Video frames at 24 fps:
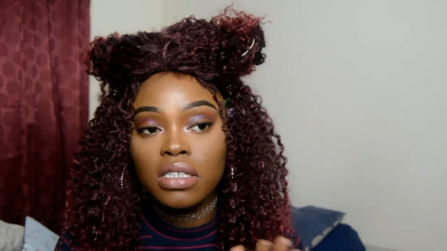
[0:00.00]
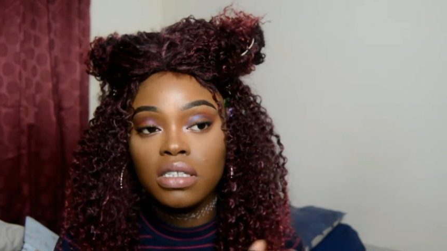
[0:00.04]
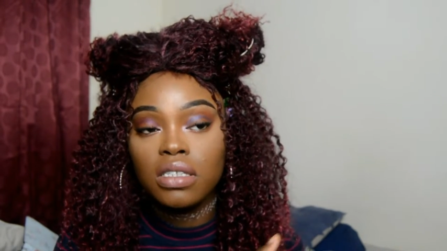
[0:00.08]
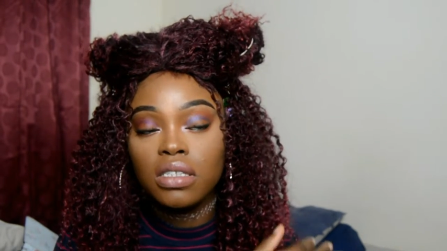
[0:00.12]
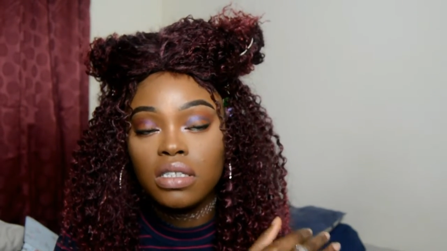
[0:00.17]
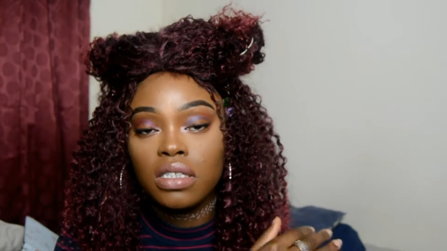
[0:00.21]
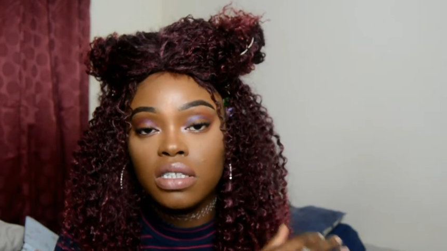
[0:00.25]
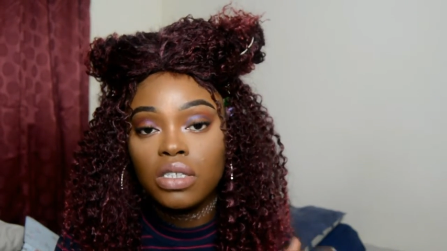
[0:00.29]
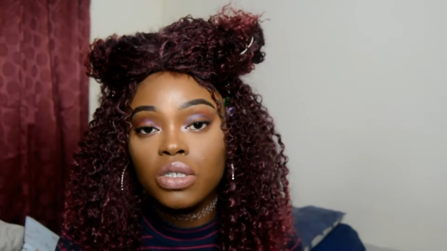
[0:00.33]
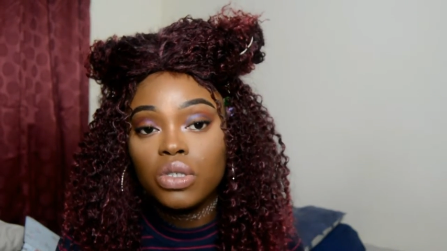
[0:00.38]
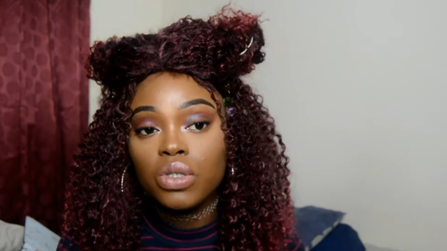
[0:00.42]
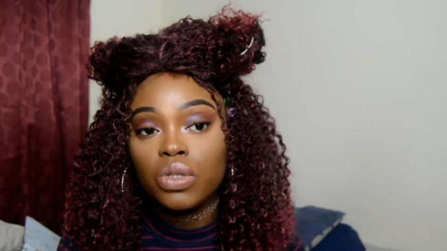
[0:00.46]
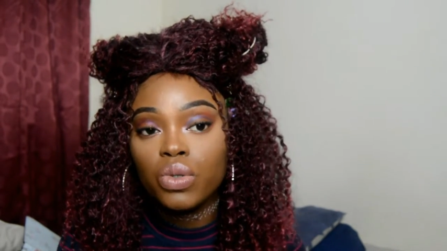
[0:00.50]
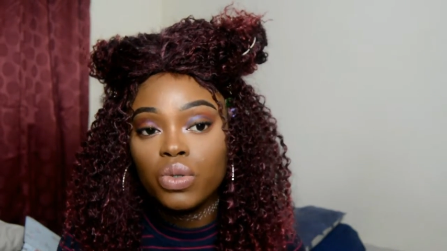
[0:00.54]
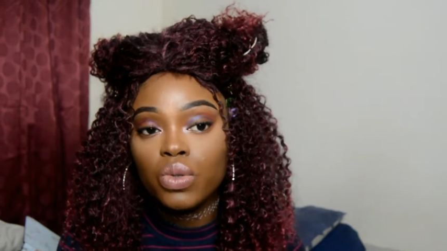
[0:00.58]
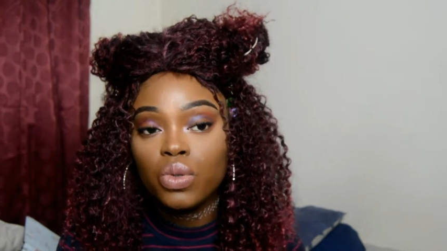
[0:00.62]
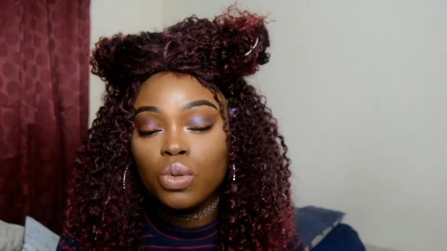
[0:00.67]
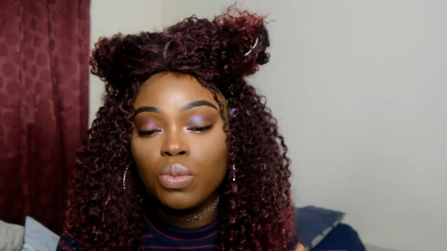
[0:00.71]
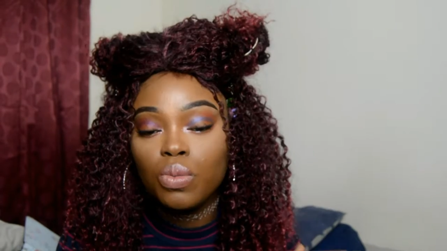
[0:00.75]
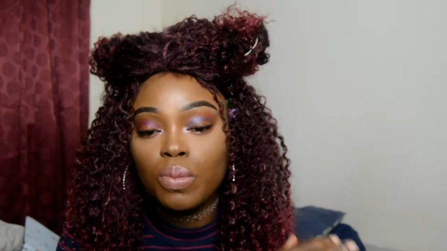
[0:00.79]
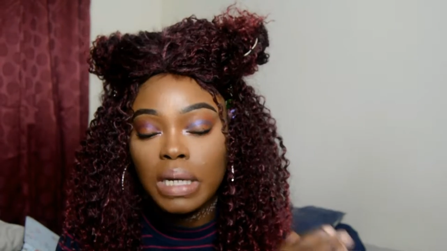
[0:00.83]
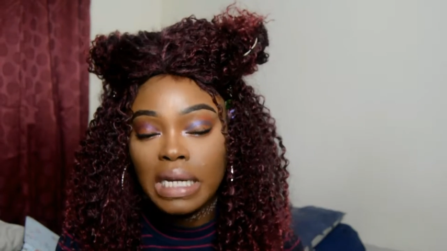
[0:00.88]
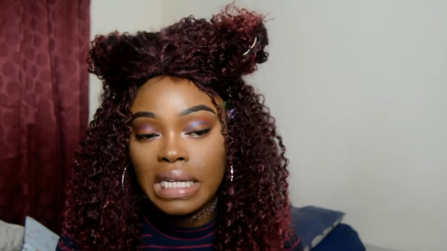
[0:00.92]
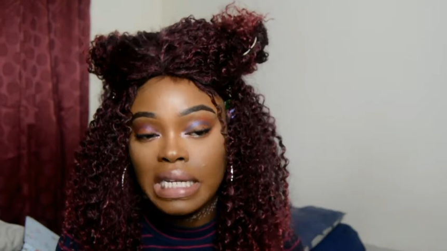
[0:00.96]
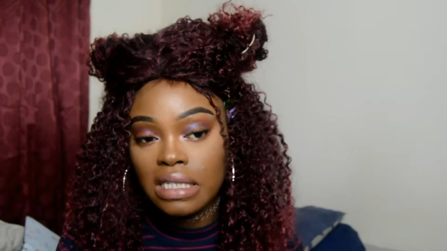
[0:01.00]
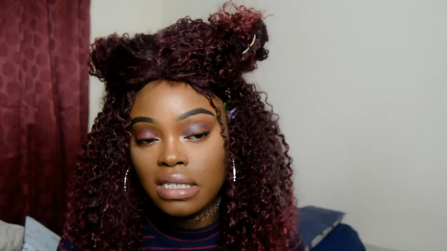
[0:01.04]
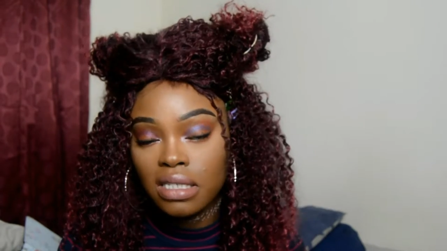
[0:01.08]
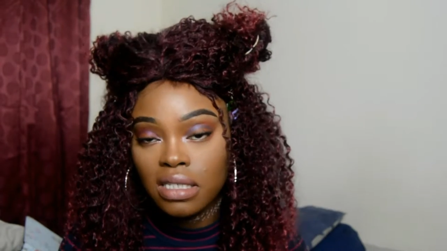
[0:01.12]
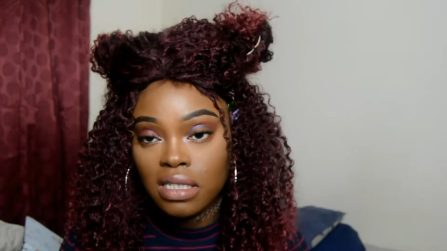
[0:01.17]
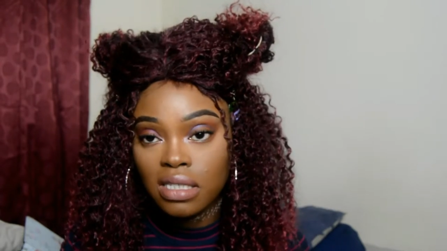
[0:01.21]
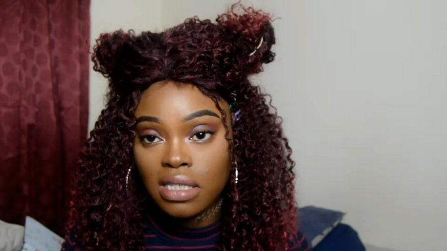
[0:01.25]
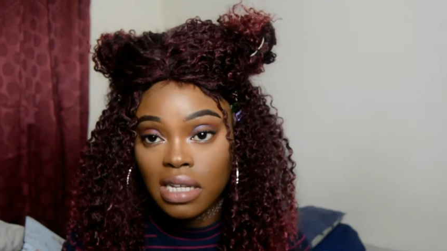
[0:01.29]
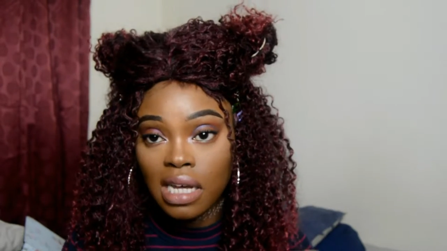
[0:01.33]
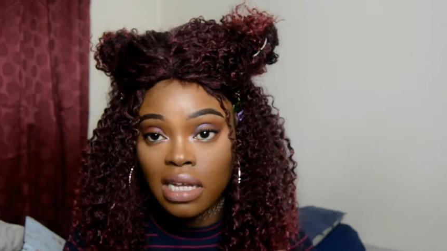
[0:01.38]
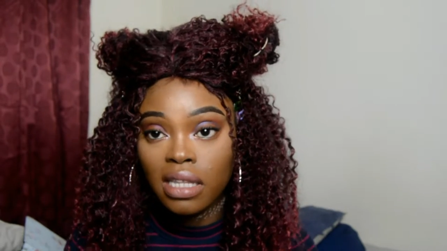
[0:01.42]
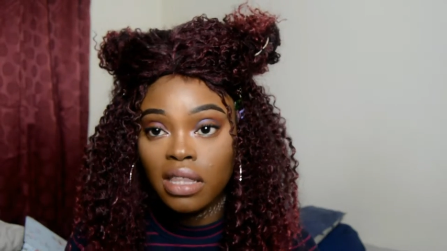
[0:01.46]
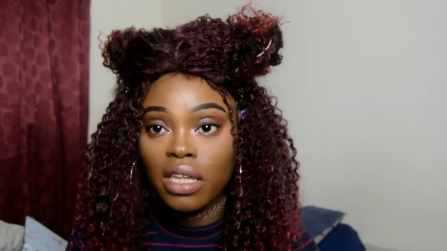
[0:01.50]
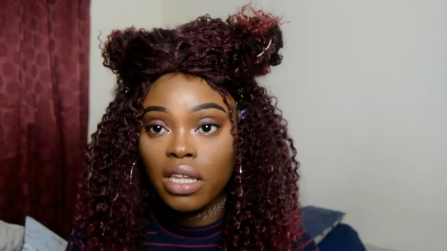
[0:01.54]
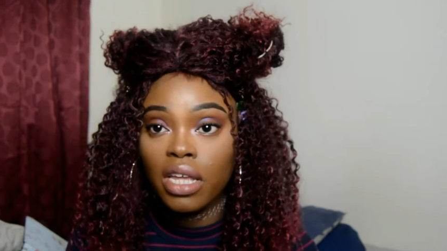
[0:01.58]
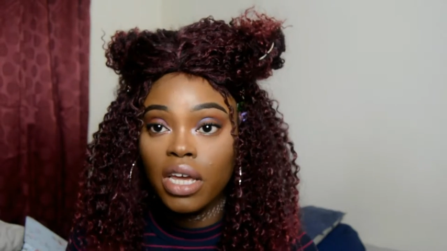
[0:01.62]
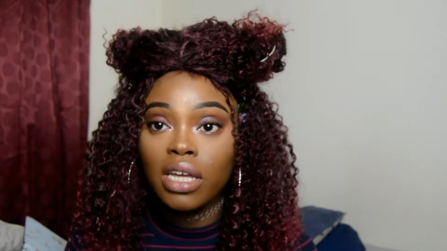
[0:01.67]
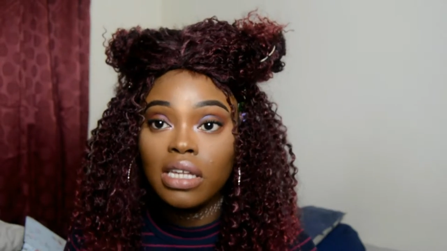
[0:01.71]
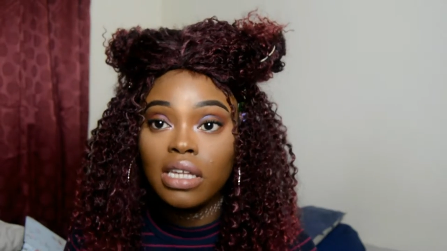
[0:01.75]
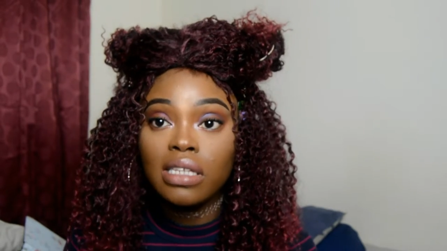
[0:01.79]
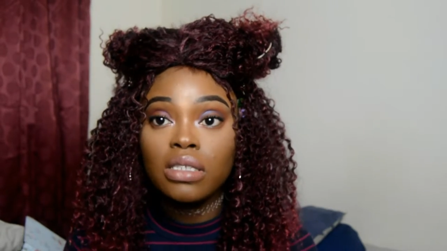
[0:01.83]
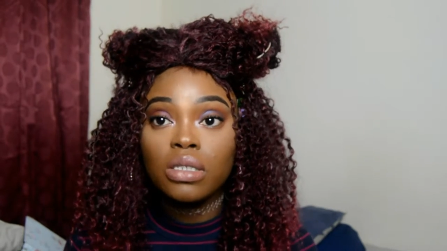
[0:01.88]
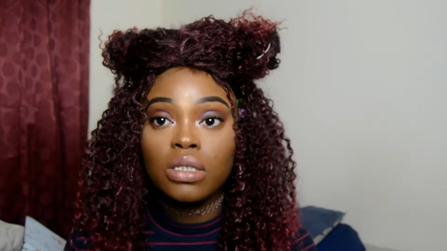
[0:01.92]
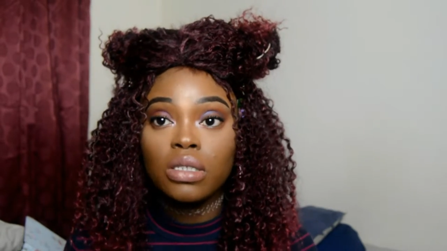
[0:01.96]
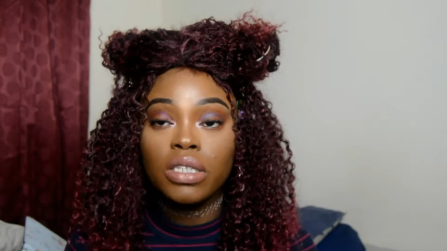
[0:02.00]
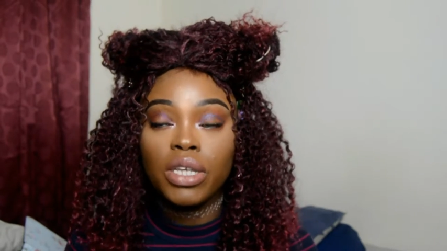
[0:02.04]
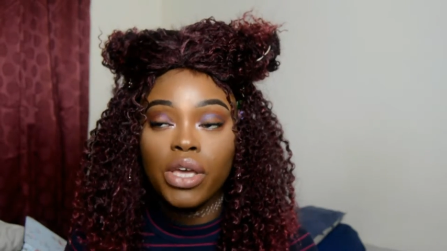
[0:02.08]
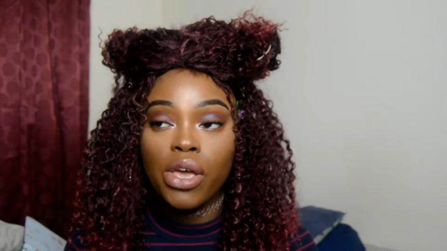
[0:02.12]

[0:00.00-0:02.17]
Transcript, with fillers: and these two places that they